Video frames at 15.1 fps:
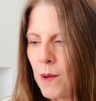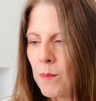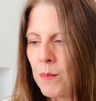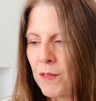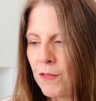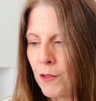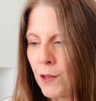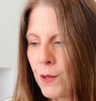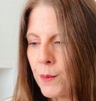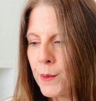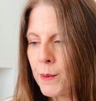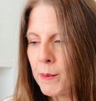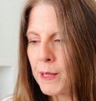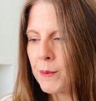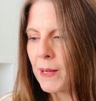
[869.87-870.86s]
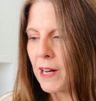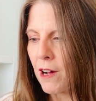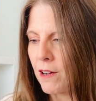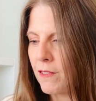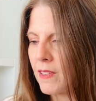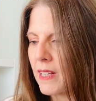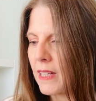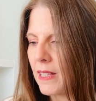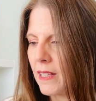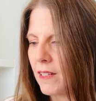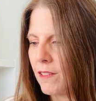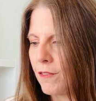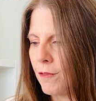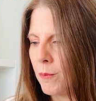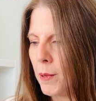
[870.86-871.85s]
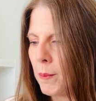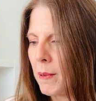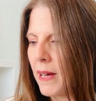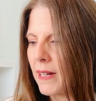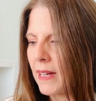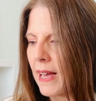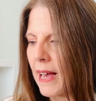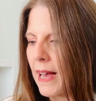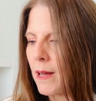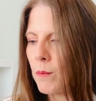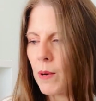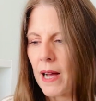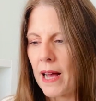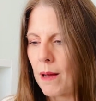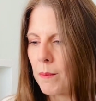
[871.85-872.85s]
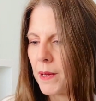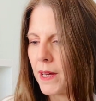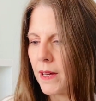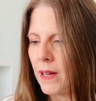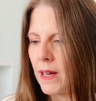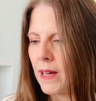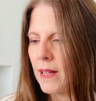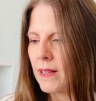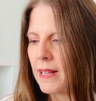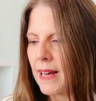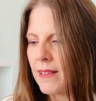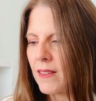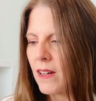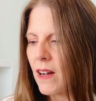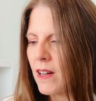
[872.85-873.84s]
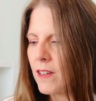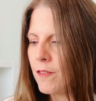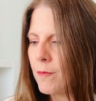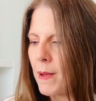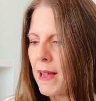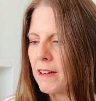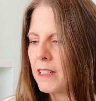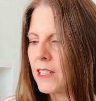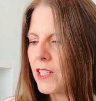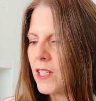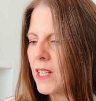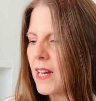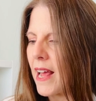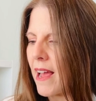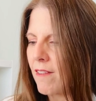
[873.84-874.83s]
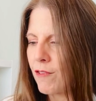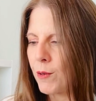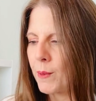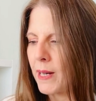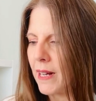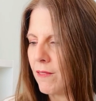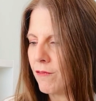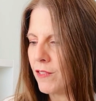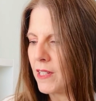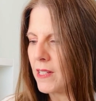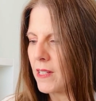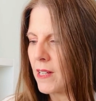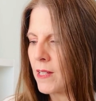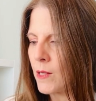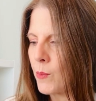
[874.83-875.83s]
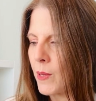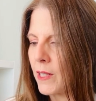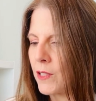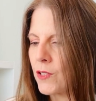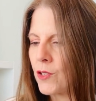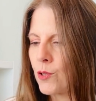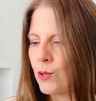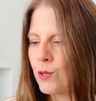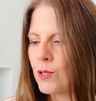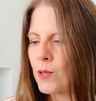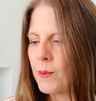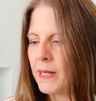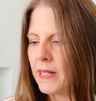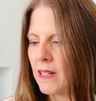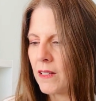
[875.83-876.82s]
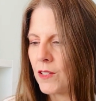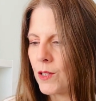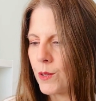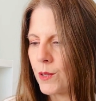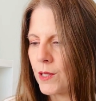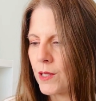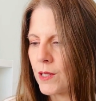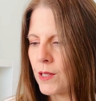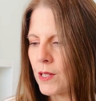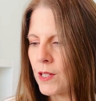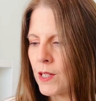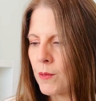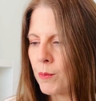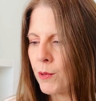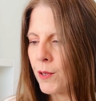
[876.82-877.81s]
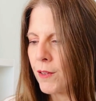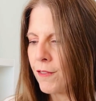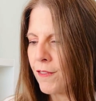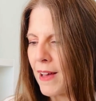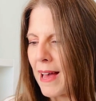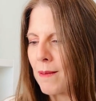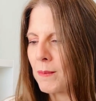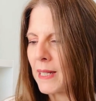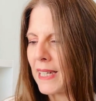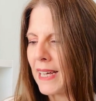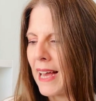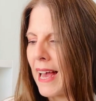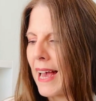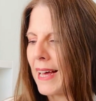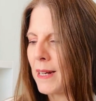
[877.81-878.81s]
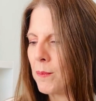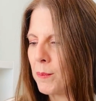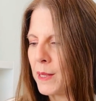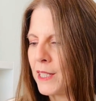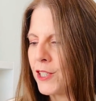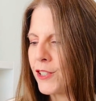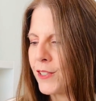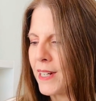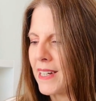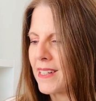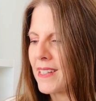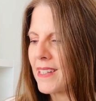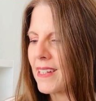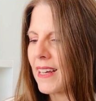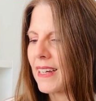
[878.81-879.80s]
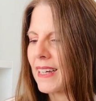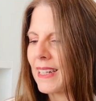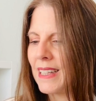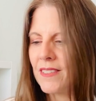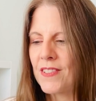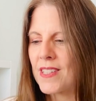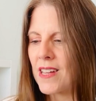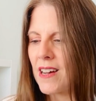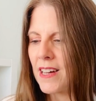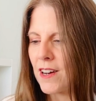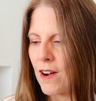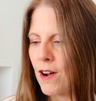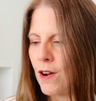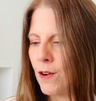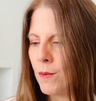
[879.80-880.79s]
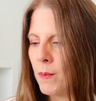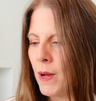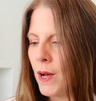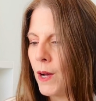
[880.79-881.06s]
Before the woman went over the cliff, Pippa and Gabe were happy. They had the kind of marriage that everyone envies, as well as two sweet young daughters, a supportive family, and a picturesque cliffside home,